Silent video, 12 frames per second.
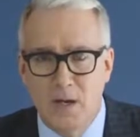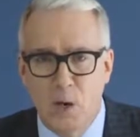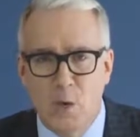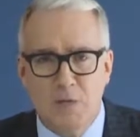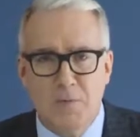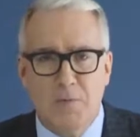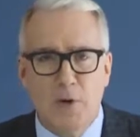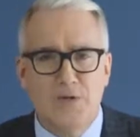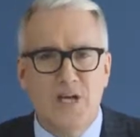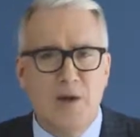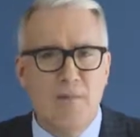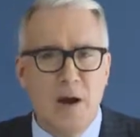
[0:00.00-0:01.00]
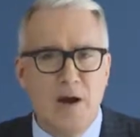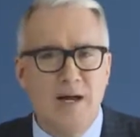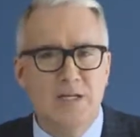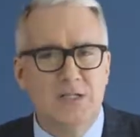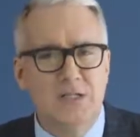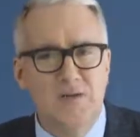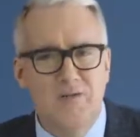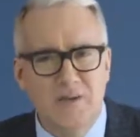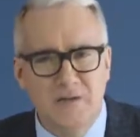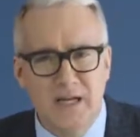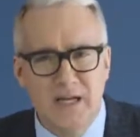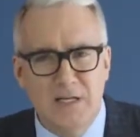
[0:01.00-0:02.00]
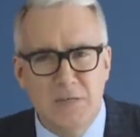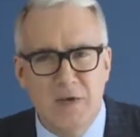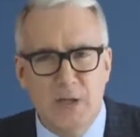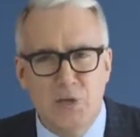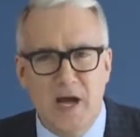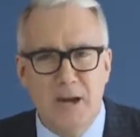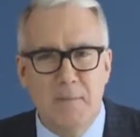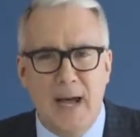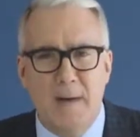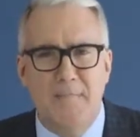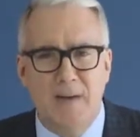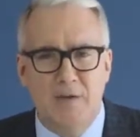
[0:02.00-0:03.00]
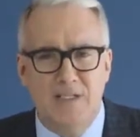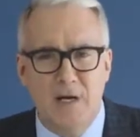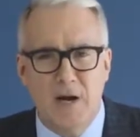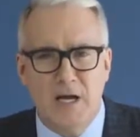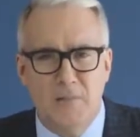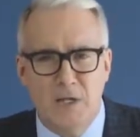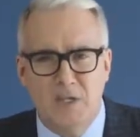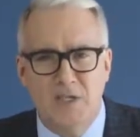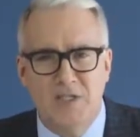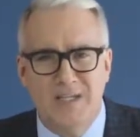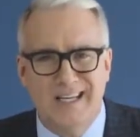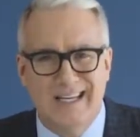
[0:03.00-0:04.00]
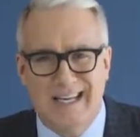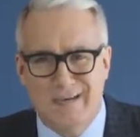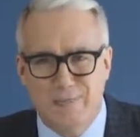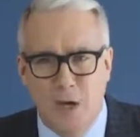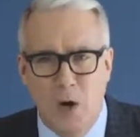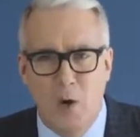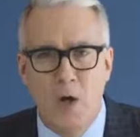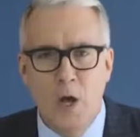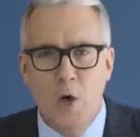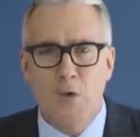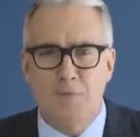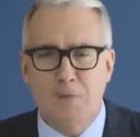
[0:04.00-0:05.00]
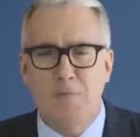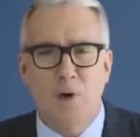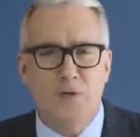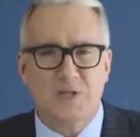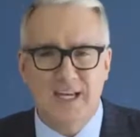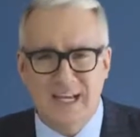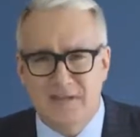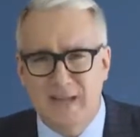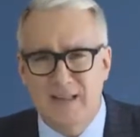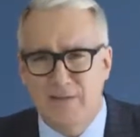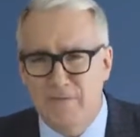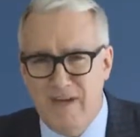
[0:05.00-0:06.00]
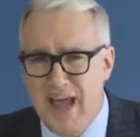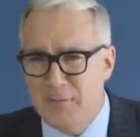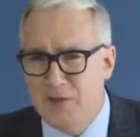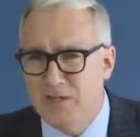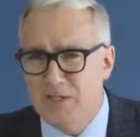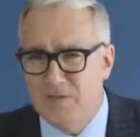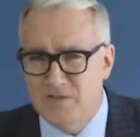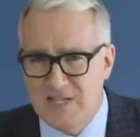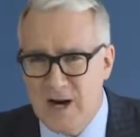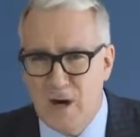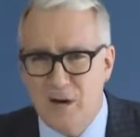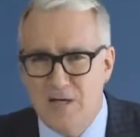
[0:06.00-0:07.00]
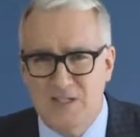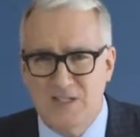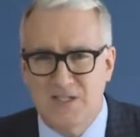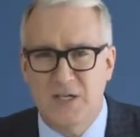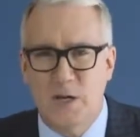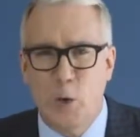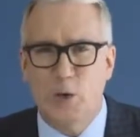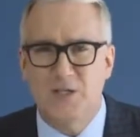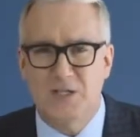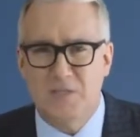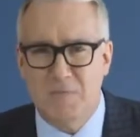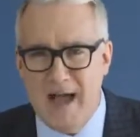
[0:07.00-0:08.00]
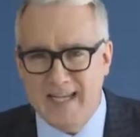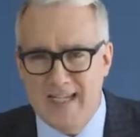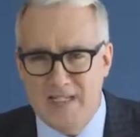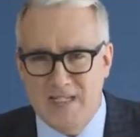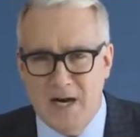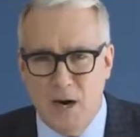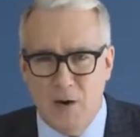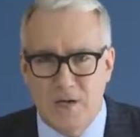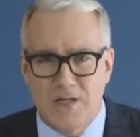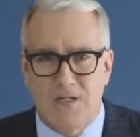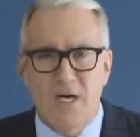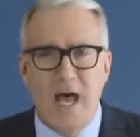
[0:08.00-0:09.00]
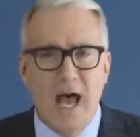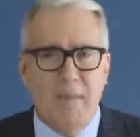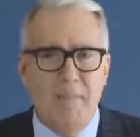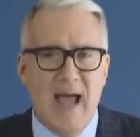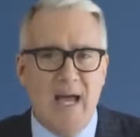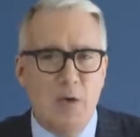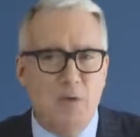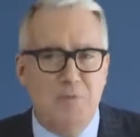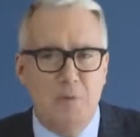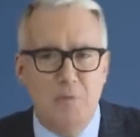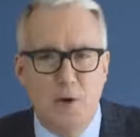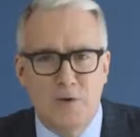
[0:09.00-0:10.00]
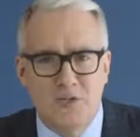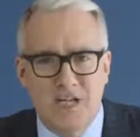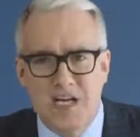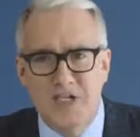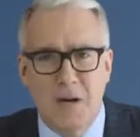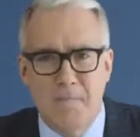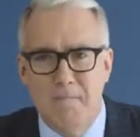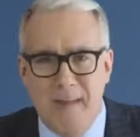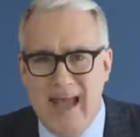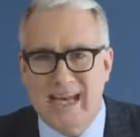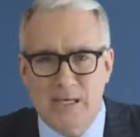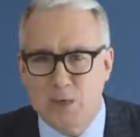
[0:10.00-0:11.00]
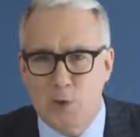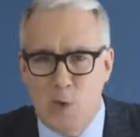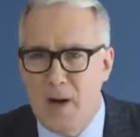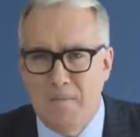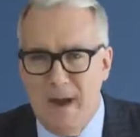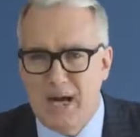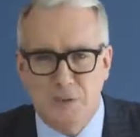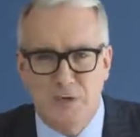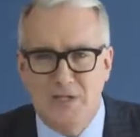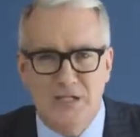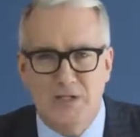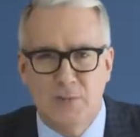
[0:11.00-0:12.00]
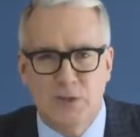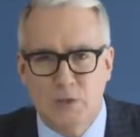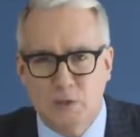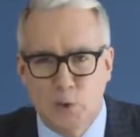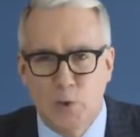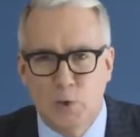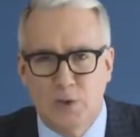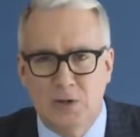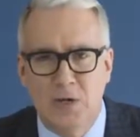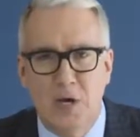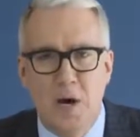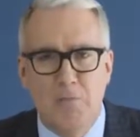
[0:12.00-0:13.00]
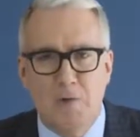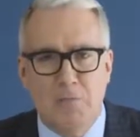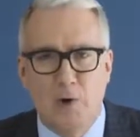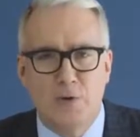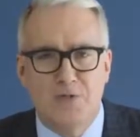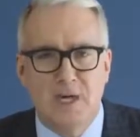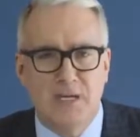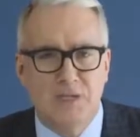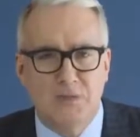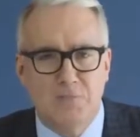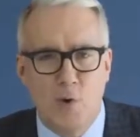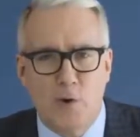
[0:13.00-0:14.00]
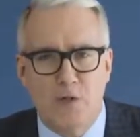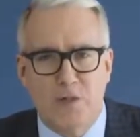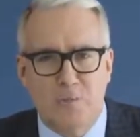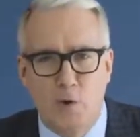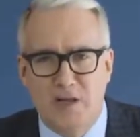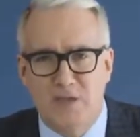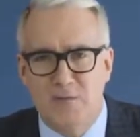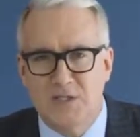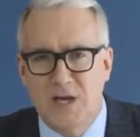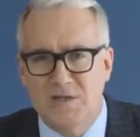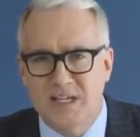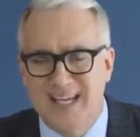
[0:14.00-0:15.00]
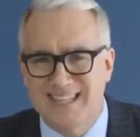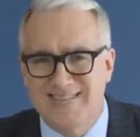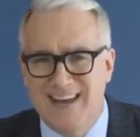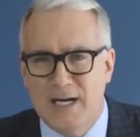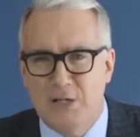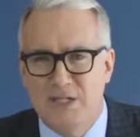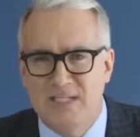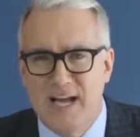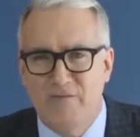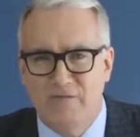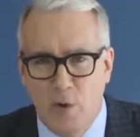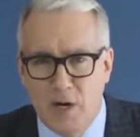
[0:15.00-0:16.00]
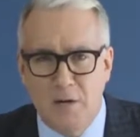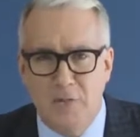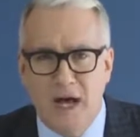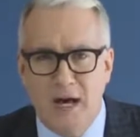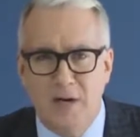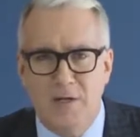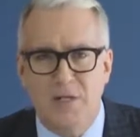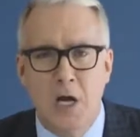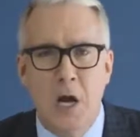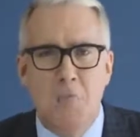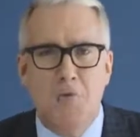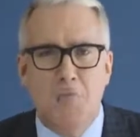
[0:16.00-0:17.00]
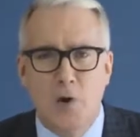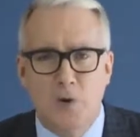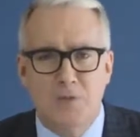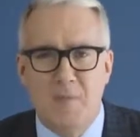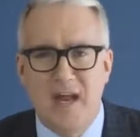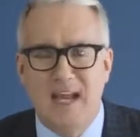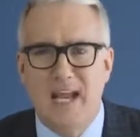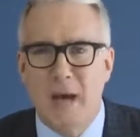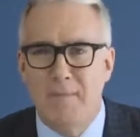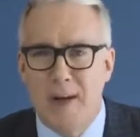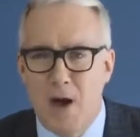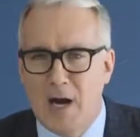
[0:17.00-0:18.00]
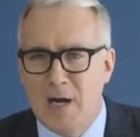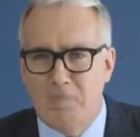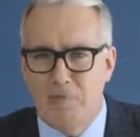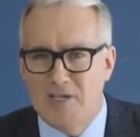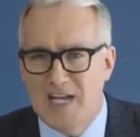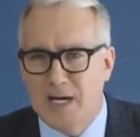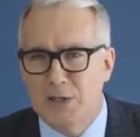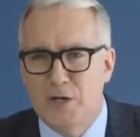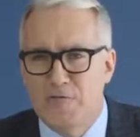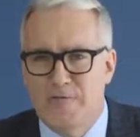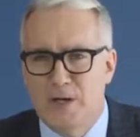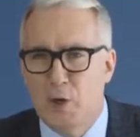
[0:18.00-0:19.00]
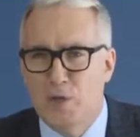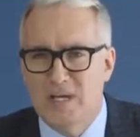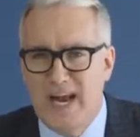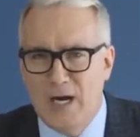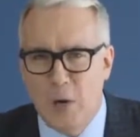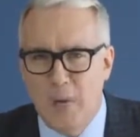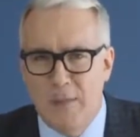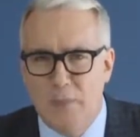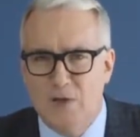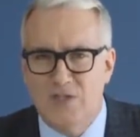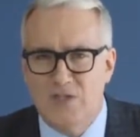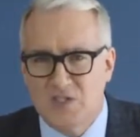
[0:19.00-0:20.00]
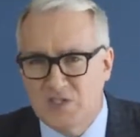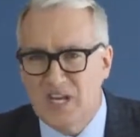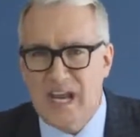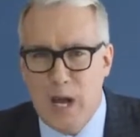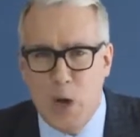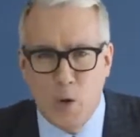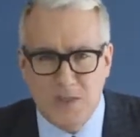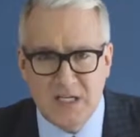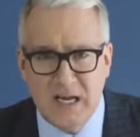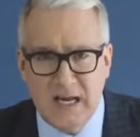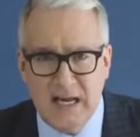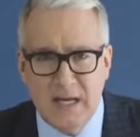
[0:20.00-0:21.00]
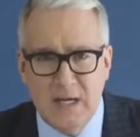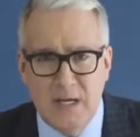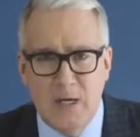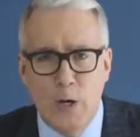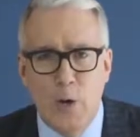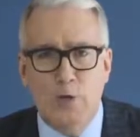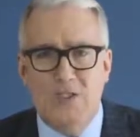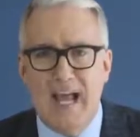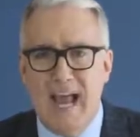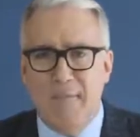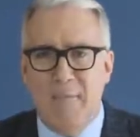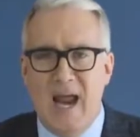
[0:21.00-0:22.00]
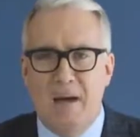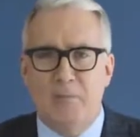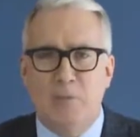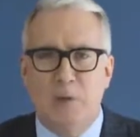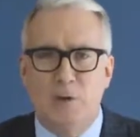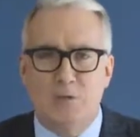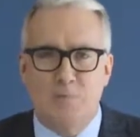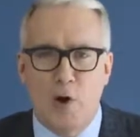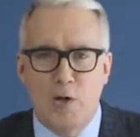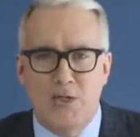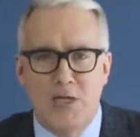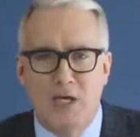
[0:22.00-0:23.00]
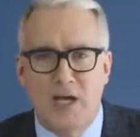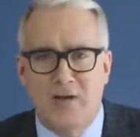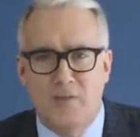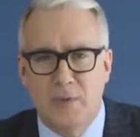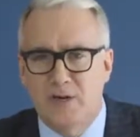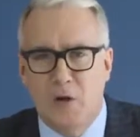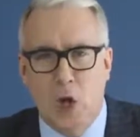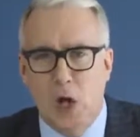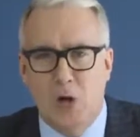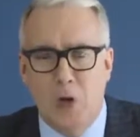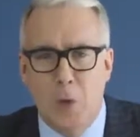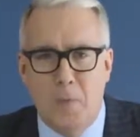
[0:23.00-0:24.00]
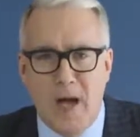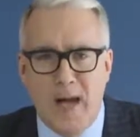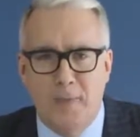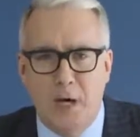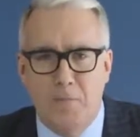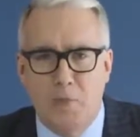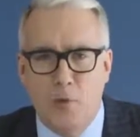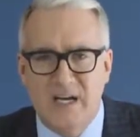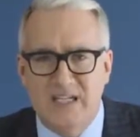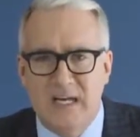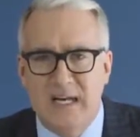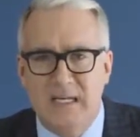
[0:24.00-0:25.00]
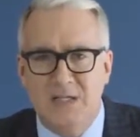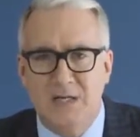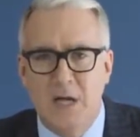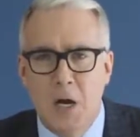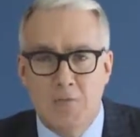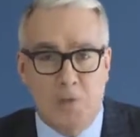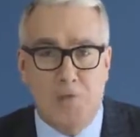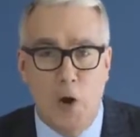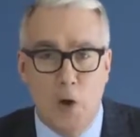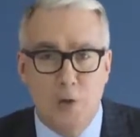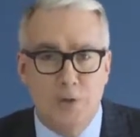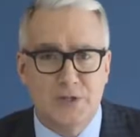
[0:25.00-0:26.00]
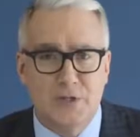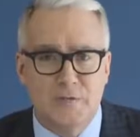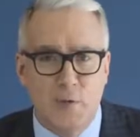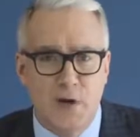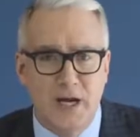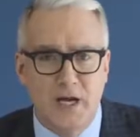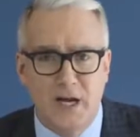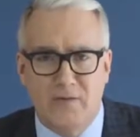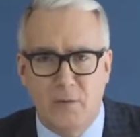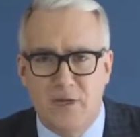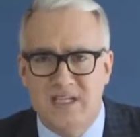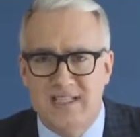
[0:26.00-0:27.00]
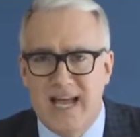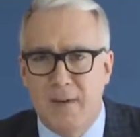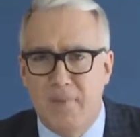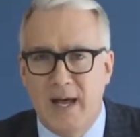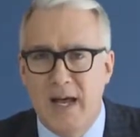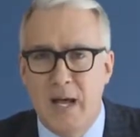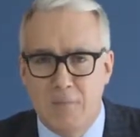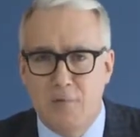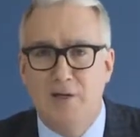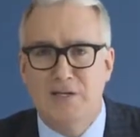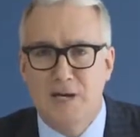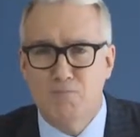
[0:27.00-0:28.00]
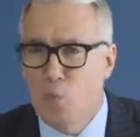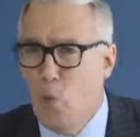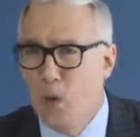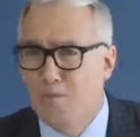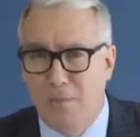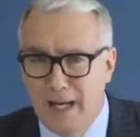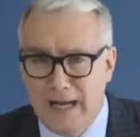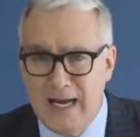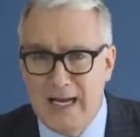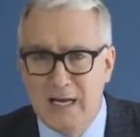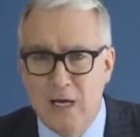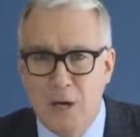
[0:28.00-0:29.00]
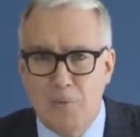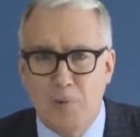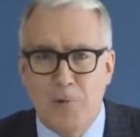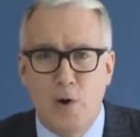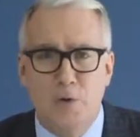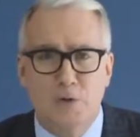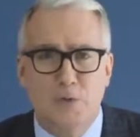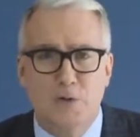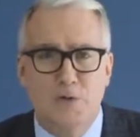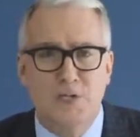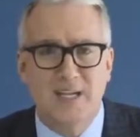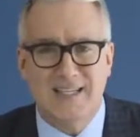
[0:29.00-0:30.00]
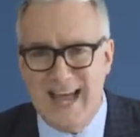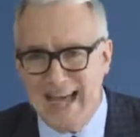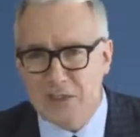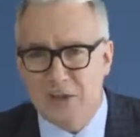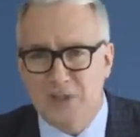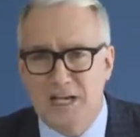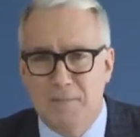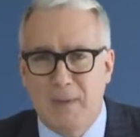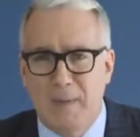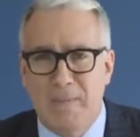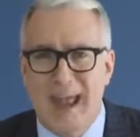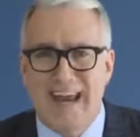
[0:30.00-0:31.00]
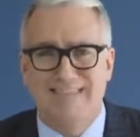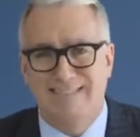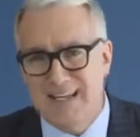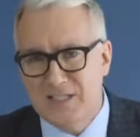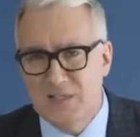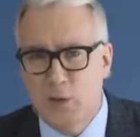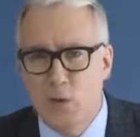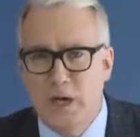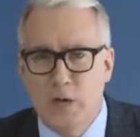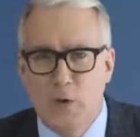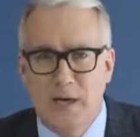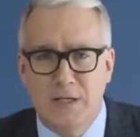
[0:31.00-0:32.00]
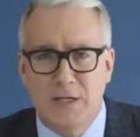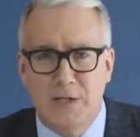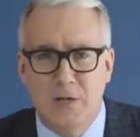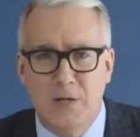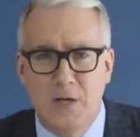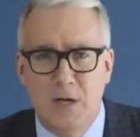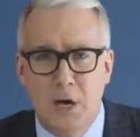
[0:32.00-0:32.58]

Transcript: who has proposed that American civilians be tried by military commissions at Gitmo, who has proposed killing the families of terrorists or suspected terrorists, a man who has proposed teaching mandatory patriotism in school, proposed that his supporters appoint themselves as election day voting monitors, proposed making American protection of fellow NATO members COD, whose campaign proposed purging the government of all Obama appointees, proposed avoiding government debt by printing more money, proposed reducing national debt by paying less than we agreed to,